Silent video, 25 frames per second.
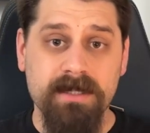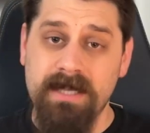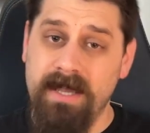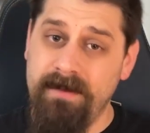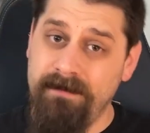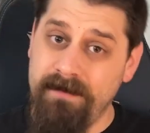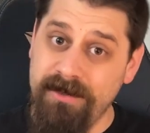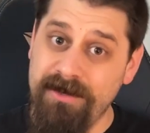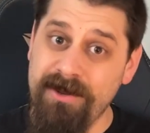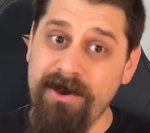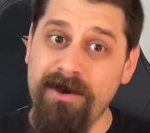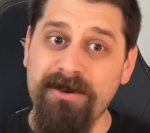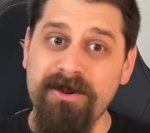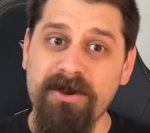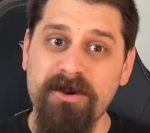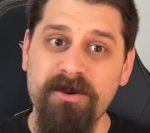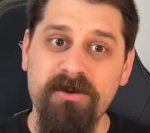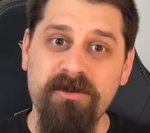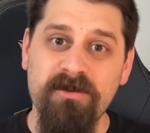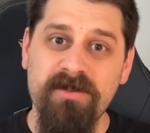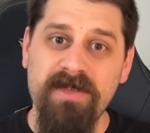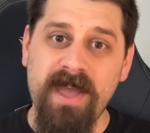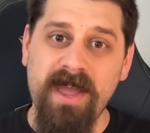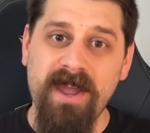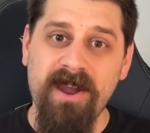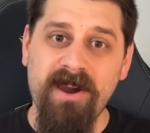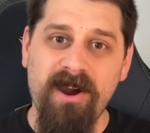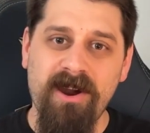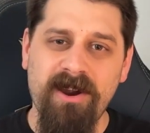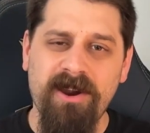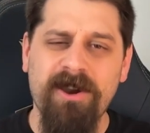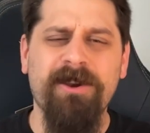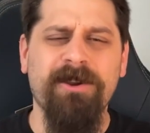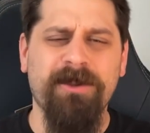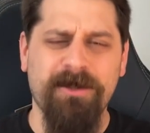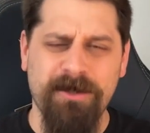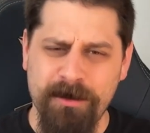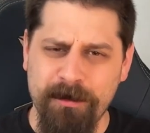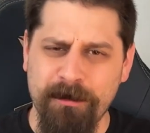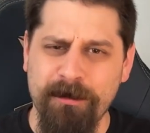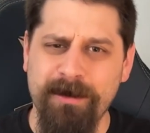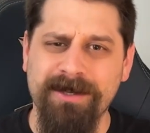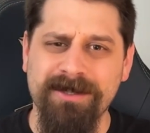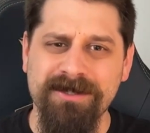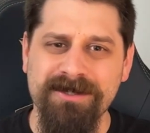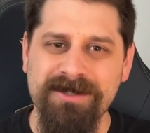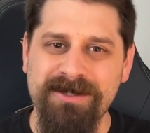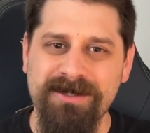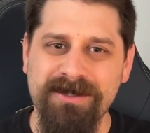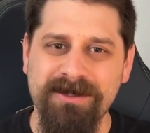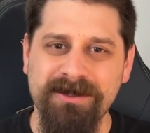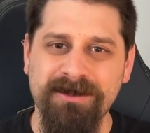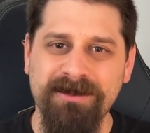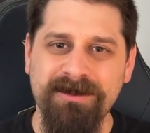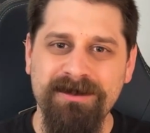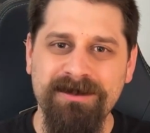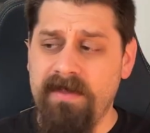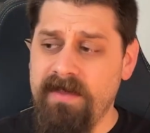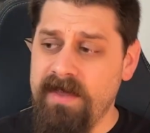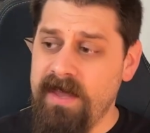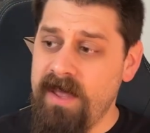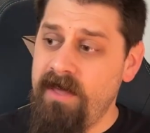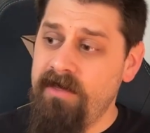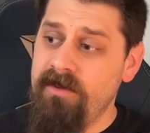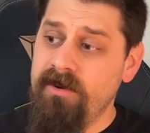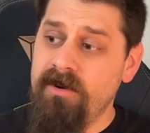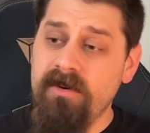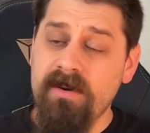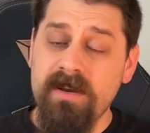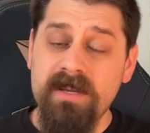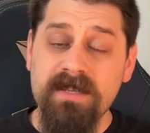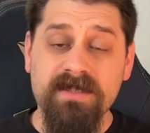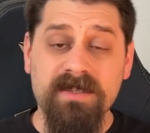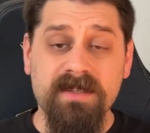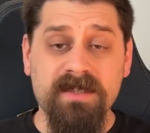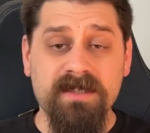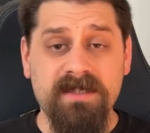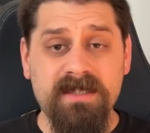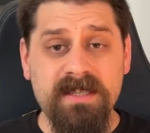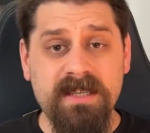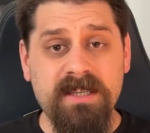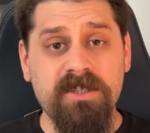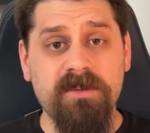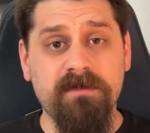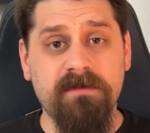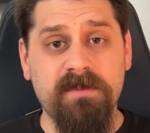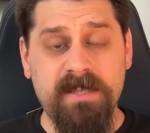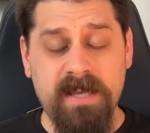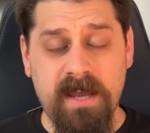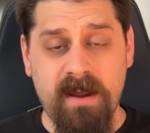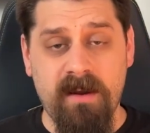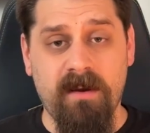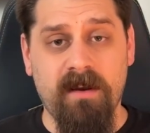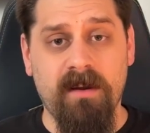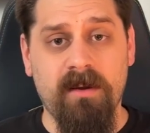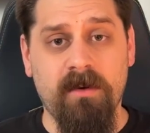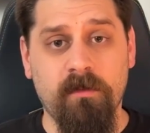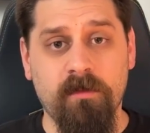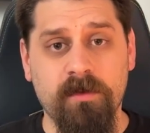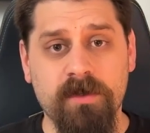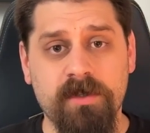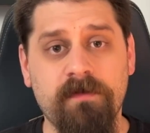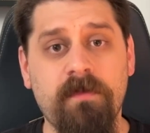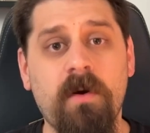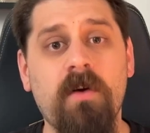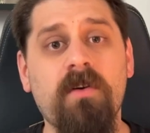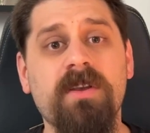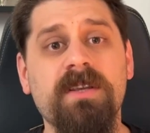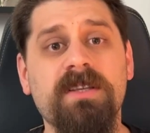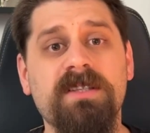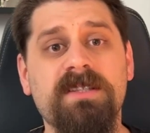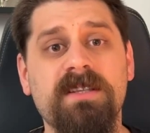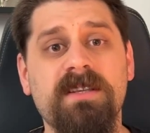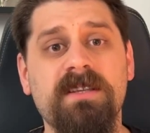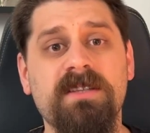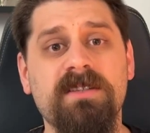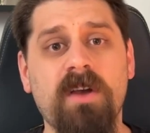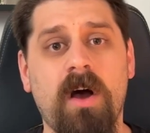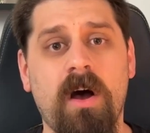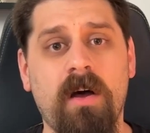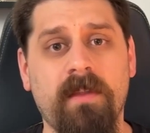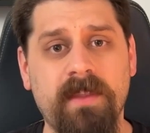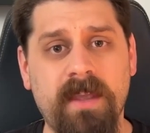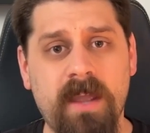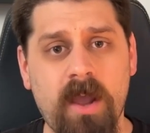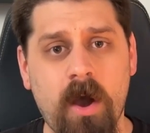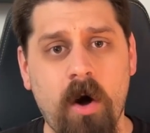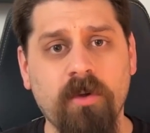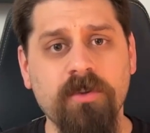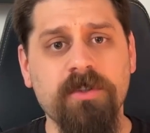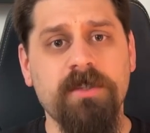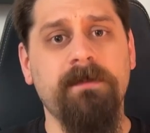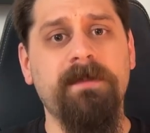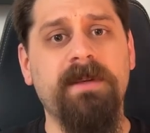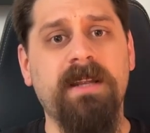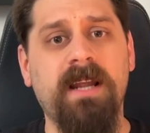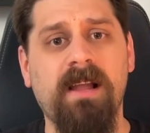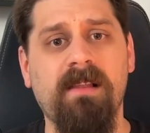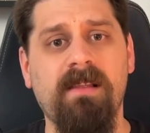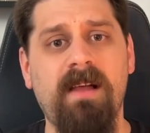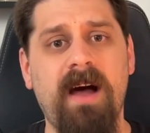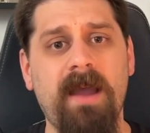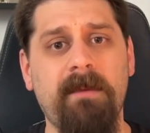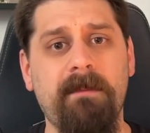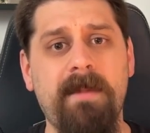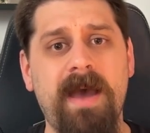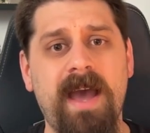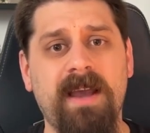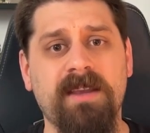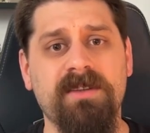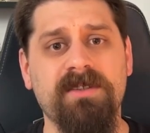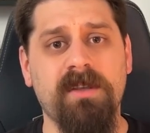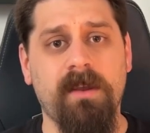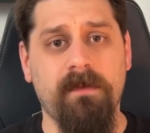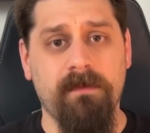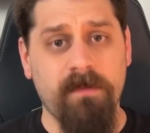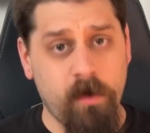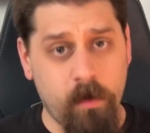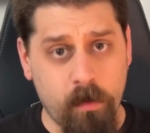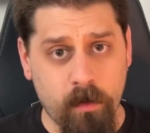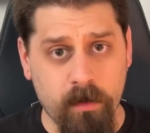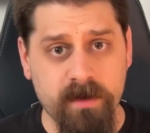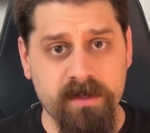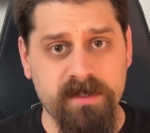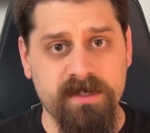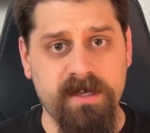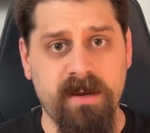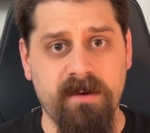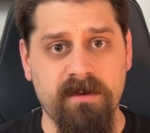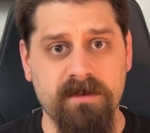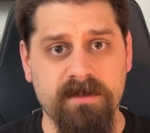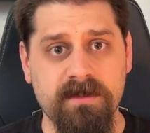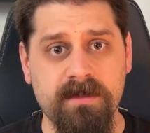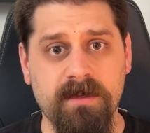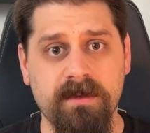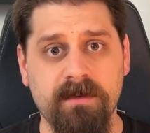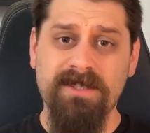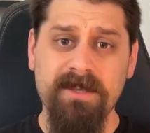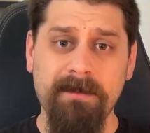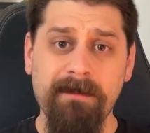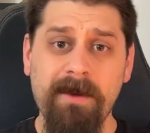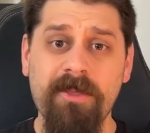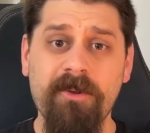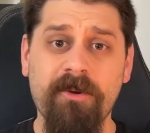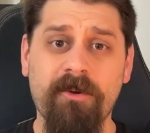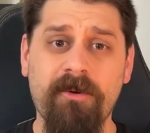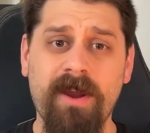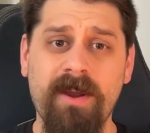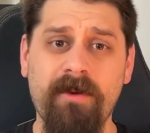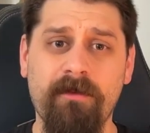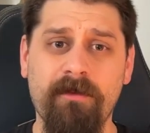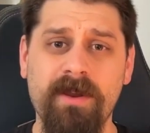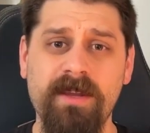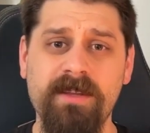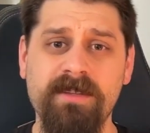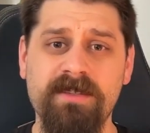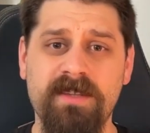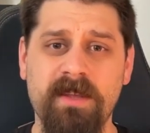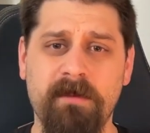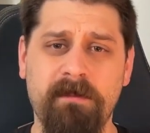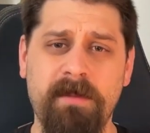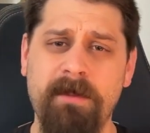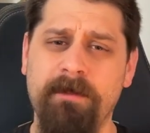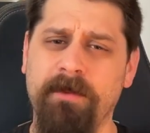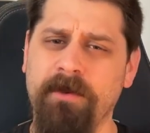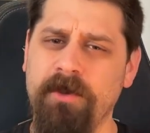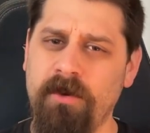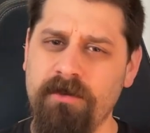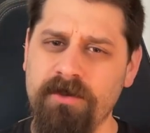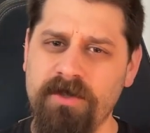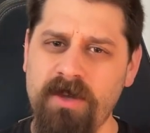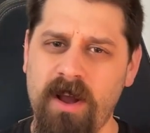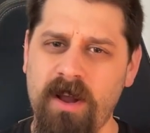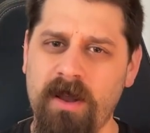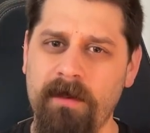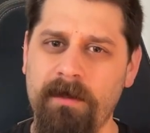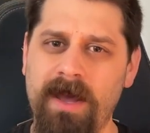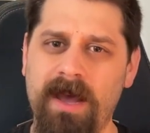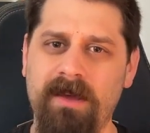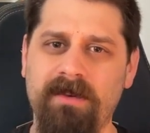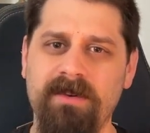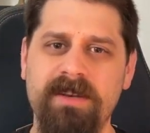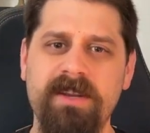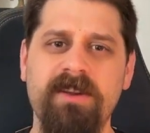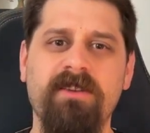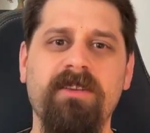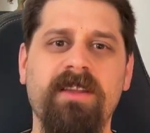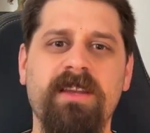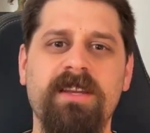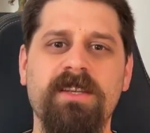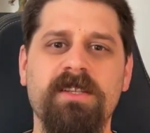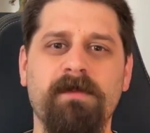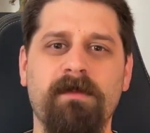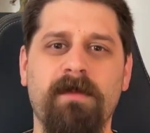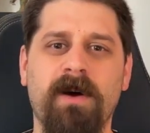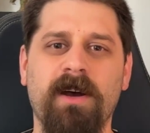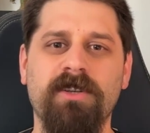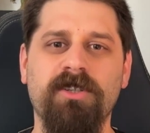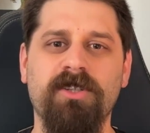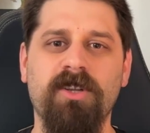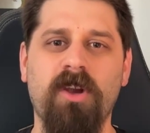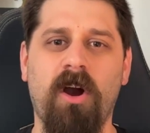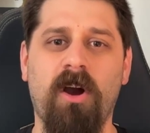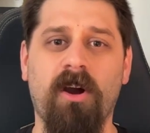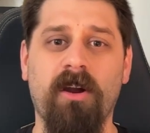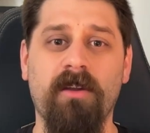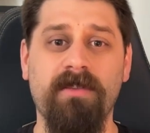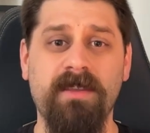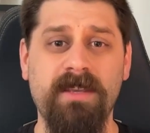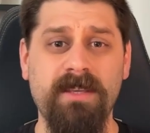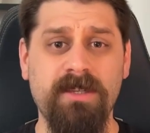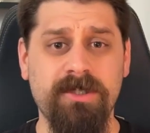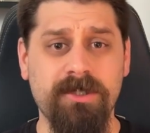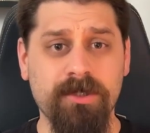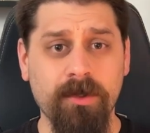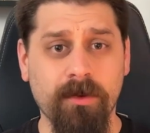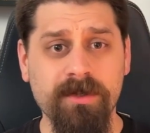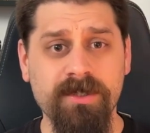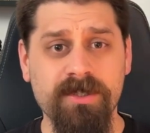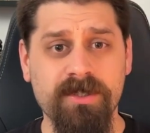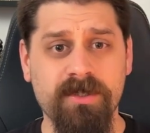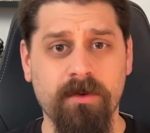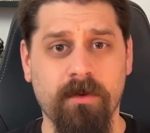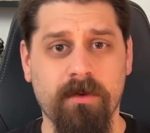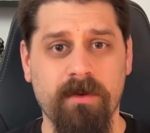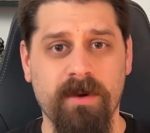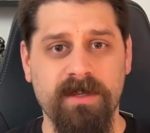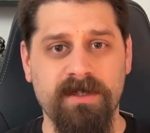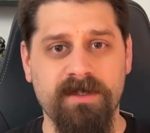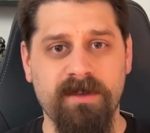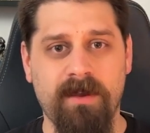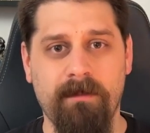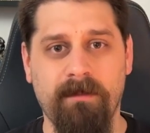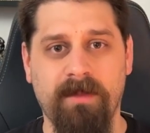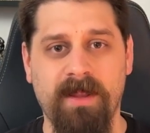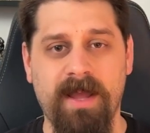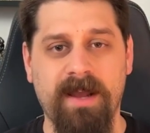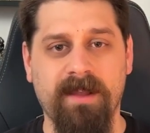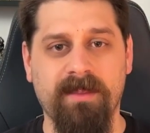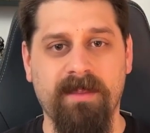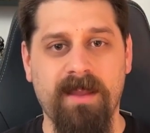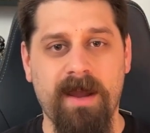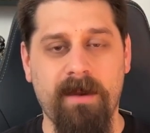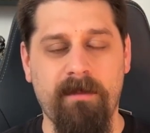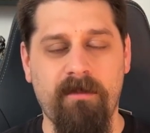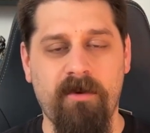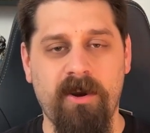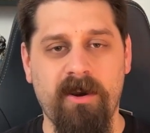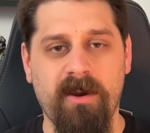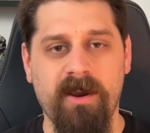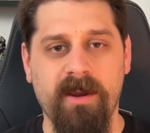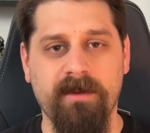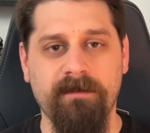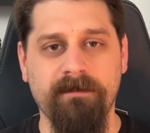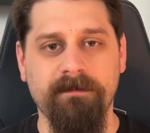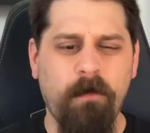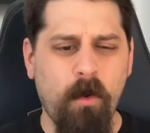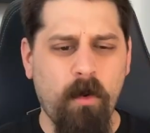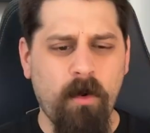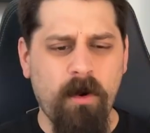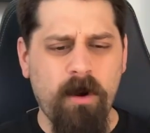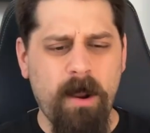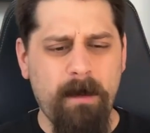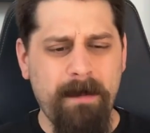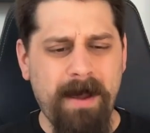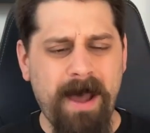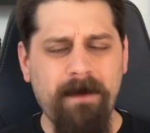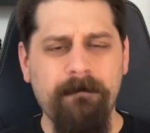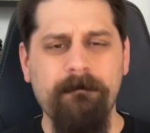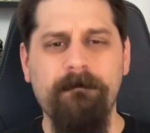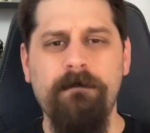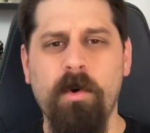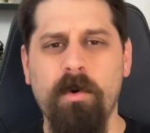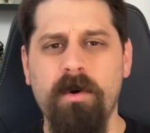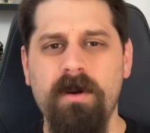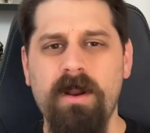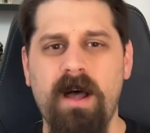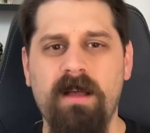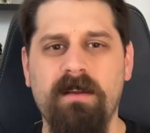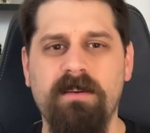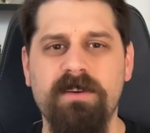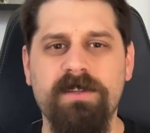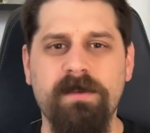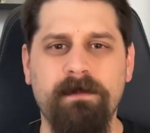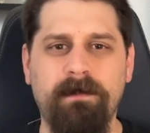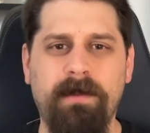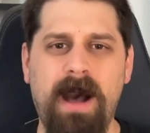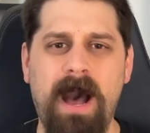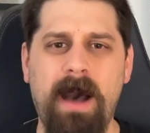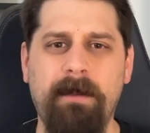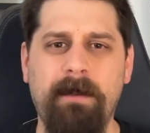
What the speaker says: If you don't know who they are, you will soon. And the other is The Siege of Terra, which focuses on the ultimate climax of the Horus Heresy. Some other great reads that people don't talk about nearly as much are the short stories on Black Library. For about $4 a pop,